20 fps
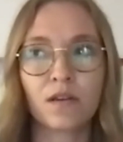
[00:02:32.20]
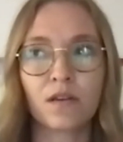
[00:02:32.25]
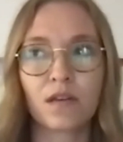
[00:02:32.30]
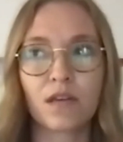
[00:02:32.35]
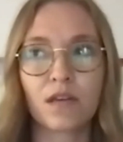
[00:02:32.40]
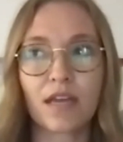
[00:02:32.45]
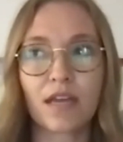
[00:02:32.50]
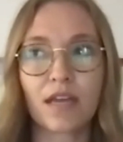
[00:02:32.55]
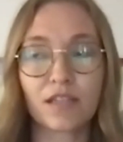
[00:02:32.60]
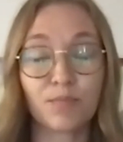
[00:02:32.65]

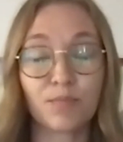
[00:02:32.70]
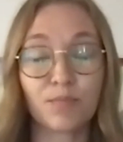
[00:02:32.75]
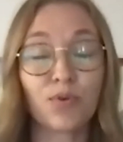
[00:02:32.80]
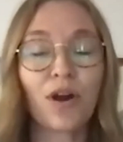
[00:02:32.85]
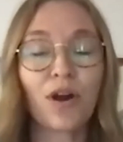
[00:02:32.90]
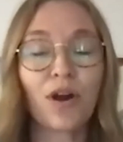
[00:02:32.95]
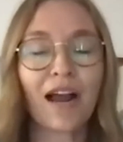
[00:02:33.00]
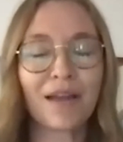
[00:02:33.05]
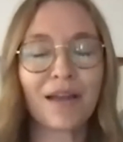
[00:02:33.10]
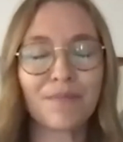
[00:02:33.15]
it's
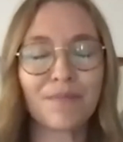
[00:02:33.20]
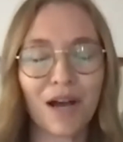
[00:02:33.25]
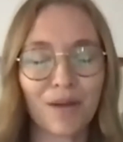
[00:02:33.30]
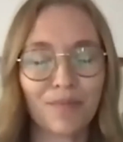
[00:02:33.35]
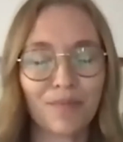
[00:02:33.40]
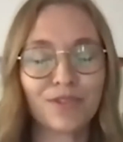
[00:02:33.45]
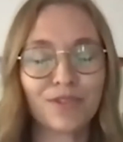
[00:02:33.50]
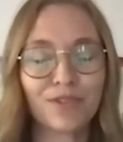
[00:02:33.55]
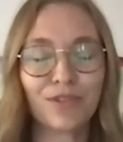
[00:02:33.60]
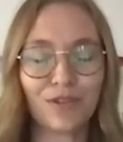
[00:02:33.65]
prime
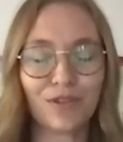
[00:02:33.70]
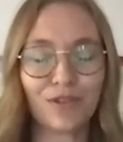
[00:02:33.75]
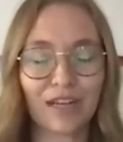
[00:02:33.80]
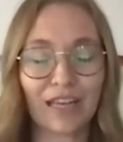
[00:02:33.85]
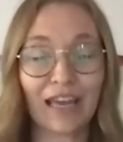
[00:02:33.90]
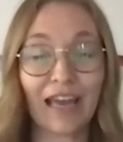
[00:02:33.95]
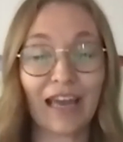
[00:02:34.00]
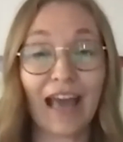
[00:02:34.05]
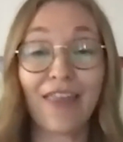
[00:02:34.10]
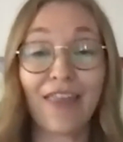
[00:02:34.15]

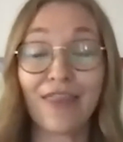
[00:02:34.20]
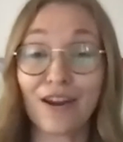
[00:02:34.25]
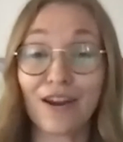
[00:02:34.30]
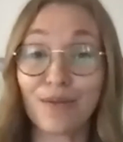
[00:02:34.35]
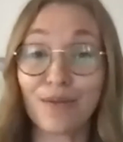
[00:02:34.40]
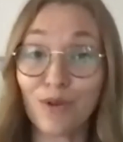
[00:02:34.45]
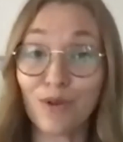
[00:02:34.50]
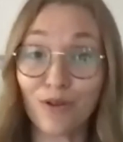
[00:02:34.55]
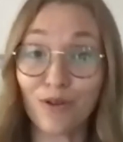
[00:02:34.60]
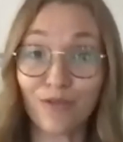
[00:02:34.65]
opportunity and
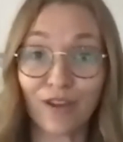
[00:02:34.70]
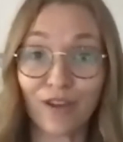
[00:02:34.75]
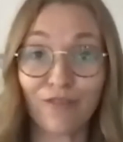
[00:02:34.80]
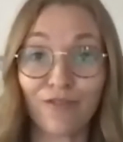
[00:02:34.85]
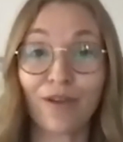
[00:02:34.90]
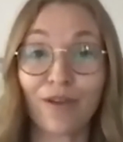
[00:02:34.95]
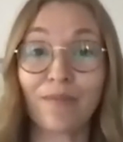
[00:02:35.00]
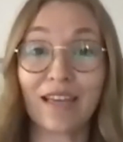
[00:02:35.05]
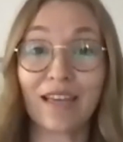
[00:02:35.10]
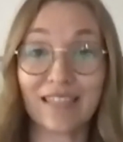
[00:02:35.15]
they're moving
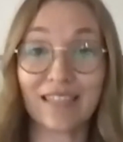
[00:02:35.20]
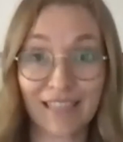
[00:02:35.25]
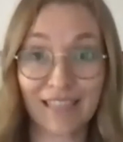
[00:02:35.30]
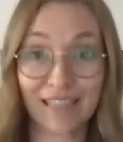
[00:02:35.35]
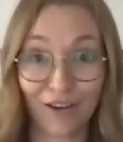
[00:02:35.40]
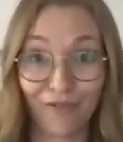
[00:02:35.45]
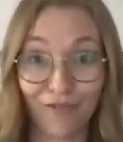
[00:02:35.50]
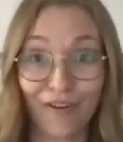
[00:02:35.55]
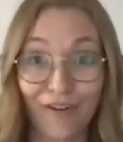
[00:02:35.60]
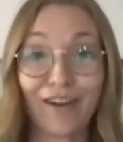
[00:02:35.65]
from
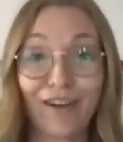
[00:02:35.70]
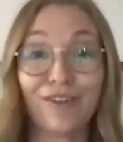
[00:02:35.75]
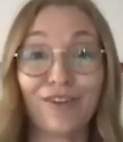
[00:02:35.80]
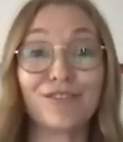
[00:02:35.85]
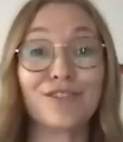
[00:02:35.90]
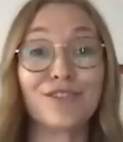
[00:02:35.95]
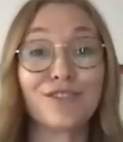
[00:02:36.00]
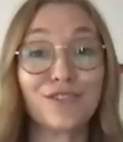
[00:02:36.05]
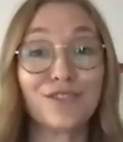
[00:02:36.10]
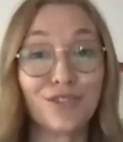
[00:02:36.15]
Excel
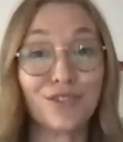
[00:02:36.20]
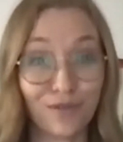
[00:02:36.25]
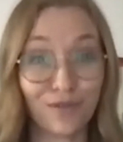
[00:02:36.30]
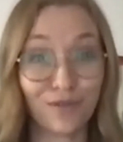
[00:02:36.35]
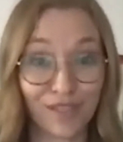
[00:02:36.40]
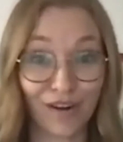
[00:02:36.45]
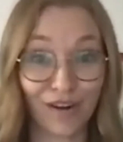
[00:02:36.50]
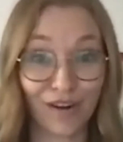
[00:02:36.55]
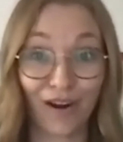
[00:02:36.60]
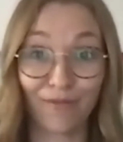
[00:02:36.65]
files to
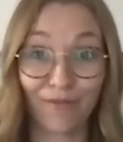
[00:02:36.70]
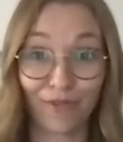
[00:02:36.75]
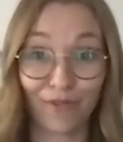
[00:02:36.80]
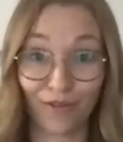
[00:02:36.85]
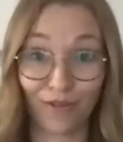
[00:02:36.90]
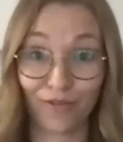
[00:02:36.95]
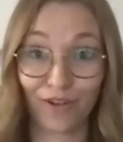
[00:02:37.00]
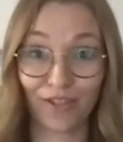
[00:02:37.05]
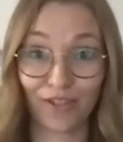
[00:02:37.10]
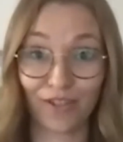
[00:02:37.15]
CRM for
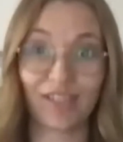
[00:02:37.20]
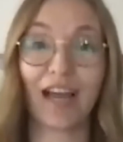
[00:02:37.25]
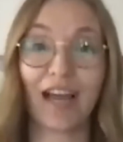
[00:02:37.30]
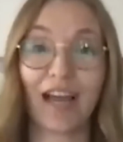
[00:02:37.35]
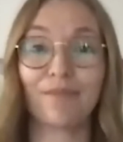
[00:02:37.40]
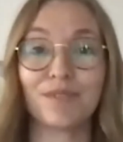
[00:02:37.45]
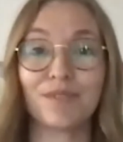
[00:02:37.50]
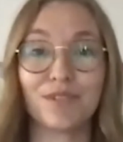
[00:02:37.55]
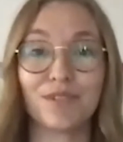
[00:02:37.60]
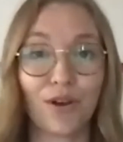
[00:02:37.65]
the first
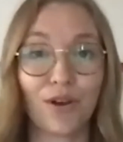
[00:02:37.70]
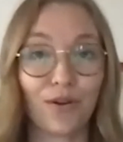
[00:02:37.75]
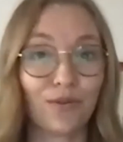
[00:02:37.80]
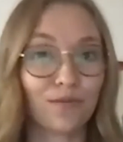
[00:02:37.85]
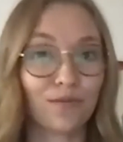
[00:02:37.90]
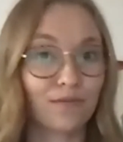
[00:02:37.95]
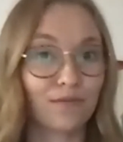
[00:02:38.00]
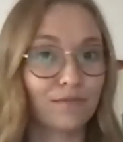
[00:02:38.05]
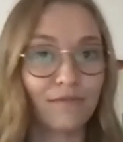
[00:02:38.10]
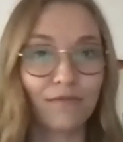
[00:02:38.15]
time.
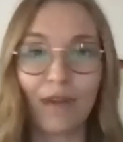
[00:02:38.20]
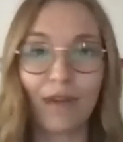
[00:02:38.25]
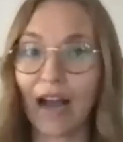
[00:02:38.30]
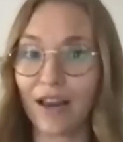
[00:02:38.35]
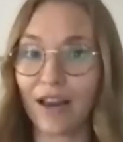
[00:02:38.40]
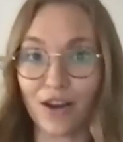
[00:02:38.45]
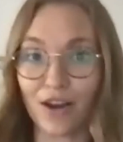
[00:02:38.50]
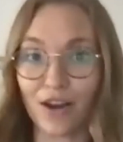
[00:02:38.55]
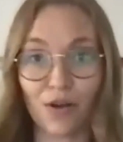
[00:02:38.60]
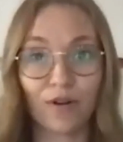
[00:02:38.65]
So
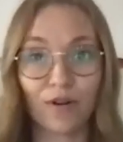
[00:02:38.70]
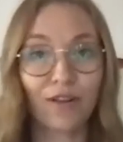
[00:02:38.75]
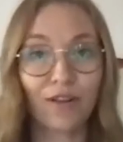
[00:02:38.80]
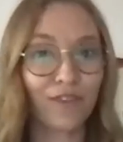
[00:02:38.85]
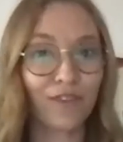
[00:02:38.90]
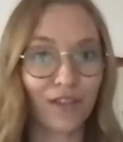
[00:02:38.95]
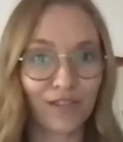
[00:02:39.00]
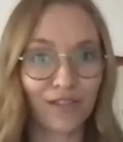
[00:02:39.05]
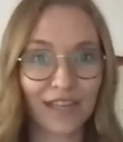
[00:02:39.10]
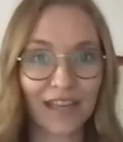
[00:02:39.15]
I know what it
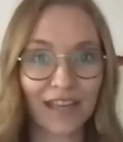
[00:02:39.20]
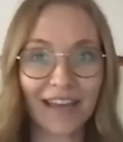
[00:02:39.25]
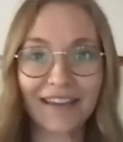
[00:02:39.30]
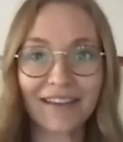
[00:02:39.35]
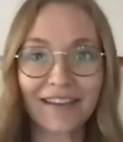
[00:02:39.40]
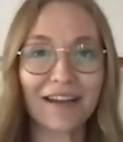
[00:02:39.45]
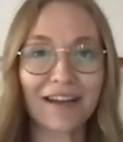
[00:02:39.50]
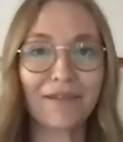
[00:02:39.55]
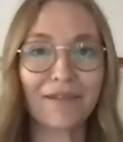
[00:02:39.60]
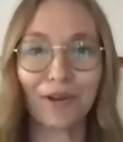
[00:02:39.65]
feels
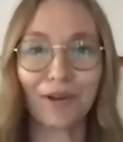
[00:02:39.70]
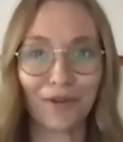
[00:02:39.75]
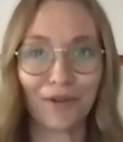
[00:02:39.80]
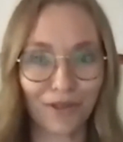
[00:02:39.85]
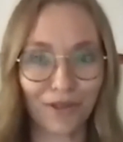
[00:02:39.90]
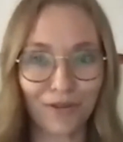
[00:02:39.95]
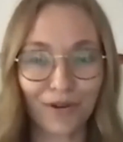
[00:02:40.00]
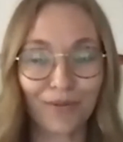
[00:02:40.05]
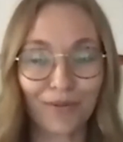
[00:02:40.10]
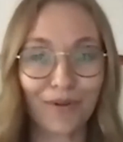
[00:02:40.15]
like. I'm
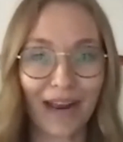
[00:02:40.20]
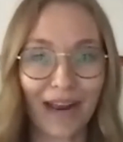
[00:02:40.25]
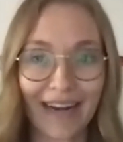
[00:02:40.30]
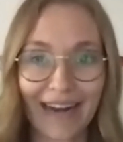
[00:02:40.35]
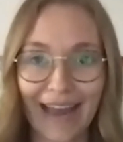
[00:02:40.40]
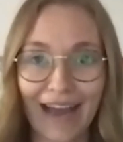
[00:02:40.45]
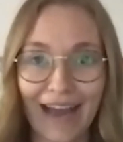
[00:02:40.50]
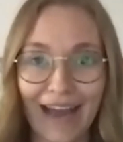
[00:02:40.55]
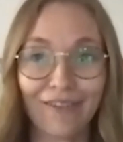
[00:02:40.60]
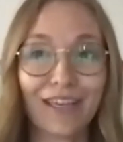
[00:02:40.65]
going through it right
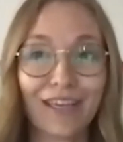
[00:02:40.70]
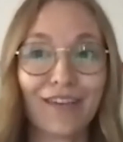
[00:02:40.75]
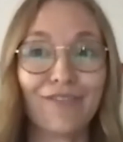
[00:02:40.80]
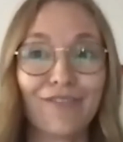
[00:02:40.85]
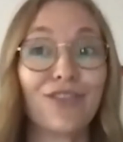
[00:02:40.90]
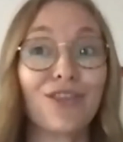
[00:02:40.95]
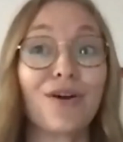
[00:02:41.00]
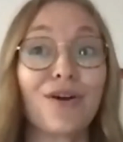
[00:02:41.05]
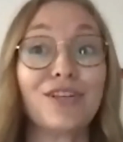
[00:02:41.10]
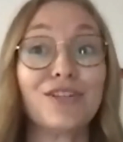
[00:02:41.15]
now,
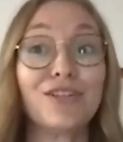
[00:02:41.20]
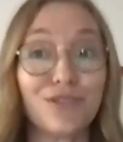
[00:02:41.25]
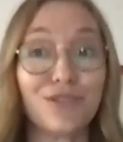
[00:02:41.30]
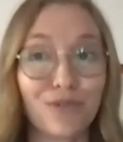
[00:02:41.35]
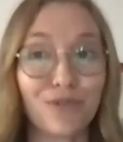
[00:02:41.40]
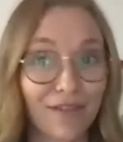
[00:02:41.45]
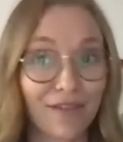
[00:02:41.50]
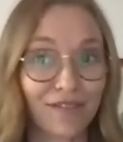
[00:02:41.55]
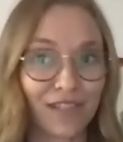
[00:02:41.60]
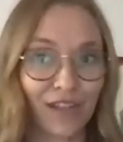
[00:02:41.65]
even though I do
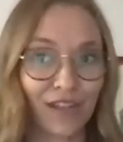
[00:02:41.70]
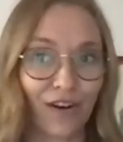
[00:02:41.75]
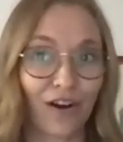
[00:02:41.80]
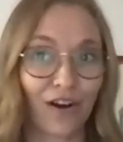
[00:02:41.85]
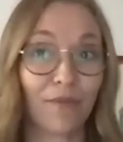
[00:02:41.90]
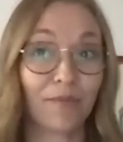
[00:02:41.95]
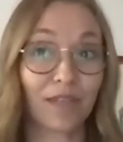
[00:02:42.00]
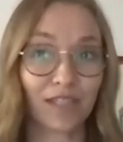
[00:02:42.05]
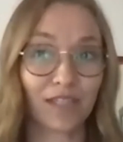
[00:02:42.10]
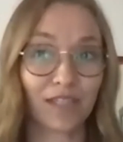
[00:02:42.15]
have
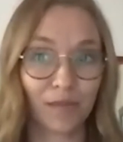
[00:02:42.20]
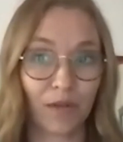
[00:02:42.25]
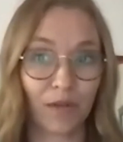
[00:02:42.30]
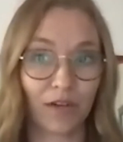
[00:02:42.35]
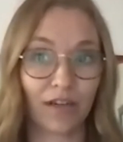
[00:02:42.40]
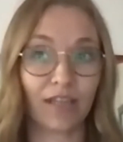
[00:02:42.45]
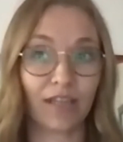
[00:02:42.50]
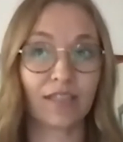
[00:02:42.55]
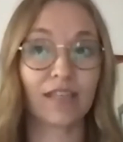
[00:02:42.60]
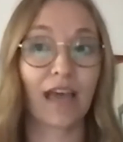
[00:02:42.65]
CRM
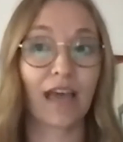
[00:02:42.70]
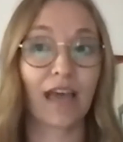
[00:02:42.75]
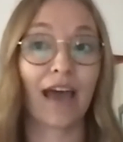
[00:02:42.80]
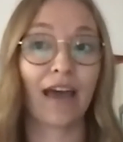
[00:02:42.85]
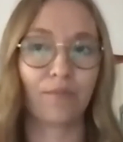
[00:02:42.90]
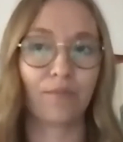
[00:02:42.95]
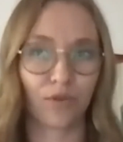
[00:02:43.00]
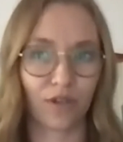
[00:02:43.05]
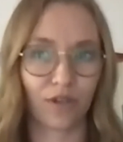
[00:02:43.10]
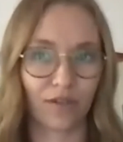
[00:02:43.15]
experience
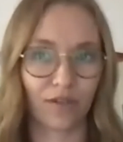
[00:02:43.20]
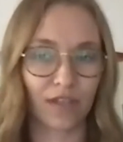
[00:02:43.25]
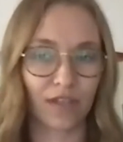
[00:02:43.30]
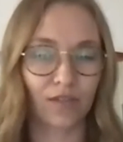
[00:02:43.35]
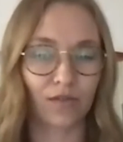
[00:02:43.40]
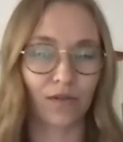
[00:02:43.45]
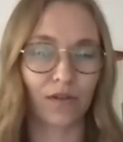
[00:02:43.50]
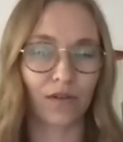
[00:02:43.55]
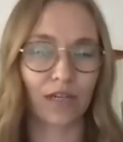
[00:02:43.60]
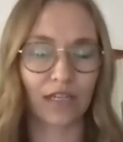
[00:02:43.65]
at
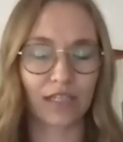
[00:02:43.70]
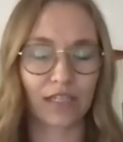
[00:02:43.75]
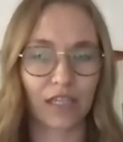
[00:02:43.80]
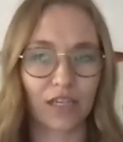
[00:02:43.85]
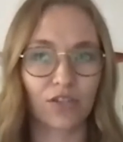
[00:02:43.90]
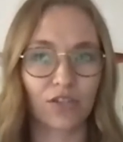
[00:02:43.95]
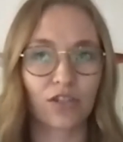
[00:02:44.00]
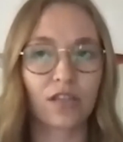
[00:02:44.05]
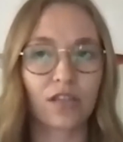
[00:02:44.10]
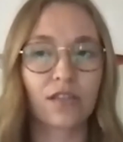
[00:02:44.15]
previous
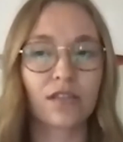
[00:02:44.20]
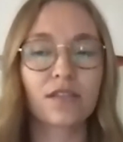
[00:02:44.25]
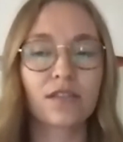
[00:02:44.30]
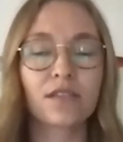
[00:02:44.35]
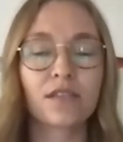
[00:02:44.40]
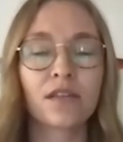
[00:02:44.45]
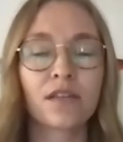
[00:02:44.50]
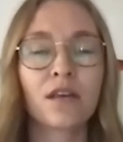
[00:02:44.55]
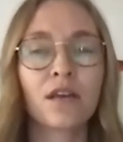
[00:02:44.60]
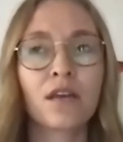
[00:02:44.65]

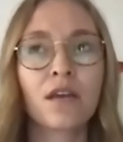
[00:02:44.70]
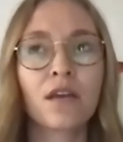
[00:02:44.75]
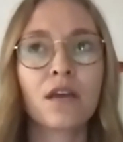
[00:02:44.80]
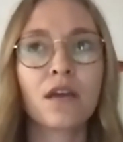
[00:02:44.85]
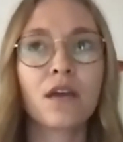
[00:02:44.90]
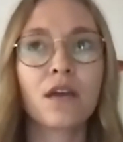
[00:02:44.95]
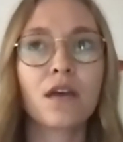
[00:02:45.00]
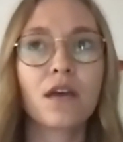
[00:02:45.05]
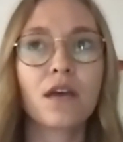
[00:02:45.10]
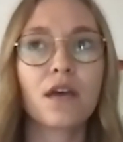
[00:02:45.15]
organizations.
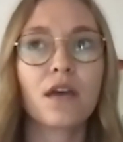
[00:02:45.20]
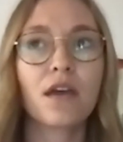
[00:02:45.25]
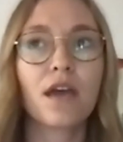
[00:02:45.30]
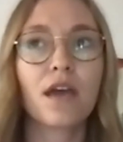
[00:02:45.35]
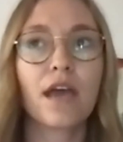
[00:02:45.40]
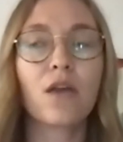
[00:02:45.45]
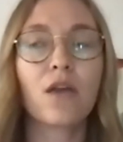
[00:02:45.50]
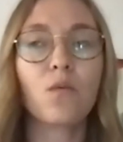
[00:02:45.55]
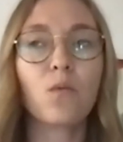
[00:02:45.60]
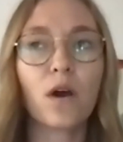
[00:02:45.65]

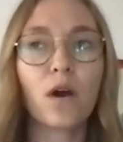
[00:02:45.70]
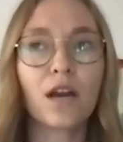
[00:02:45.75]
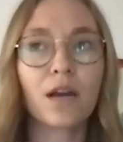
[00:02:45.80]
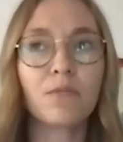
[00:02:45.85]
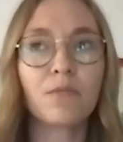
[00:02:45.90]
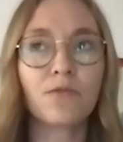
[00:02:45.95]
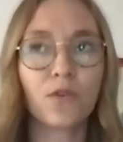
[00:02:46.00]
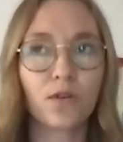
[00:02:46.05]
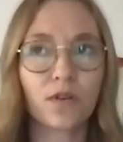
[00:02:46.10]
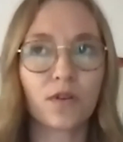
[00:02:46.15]
And what
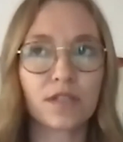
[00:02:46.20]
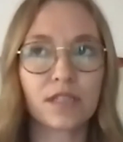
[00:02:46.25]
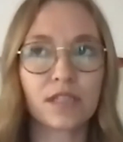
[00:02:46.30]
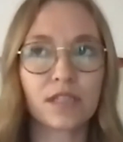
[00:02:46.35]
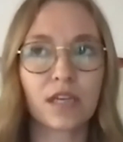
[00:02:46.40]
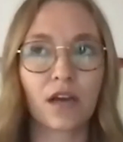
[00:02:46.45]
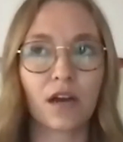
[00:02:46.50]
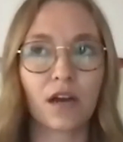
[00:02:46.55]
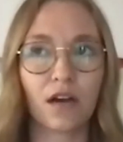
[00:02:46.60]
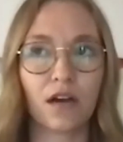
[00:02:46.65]
I'm
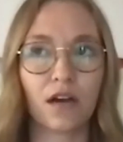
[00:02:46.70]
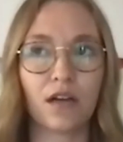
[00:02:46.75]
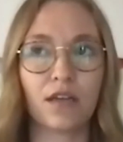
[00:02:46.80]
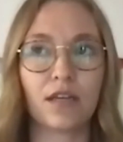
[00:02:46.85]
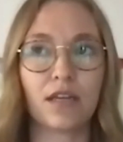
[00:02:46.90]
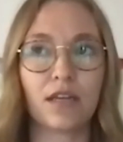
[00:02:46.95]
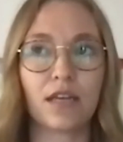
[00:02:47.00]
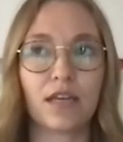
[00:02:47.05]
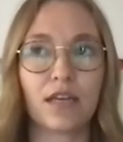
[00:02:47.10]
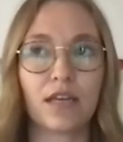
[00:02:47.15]
focusing
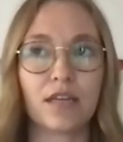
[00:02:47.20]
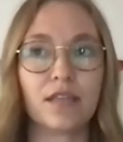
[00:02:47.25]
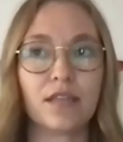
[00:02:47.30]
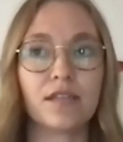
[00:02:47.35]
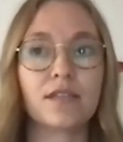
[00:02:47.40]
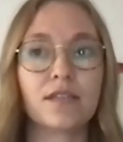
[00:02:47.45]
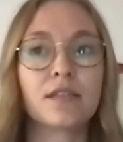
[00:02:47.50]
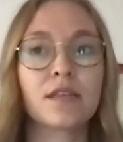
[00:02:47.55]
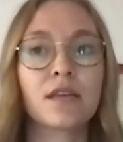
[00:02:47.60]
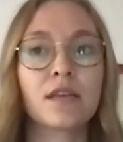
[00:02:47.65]
on is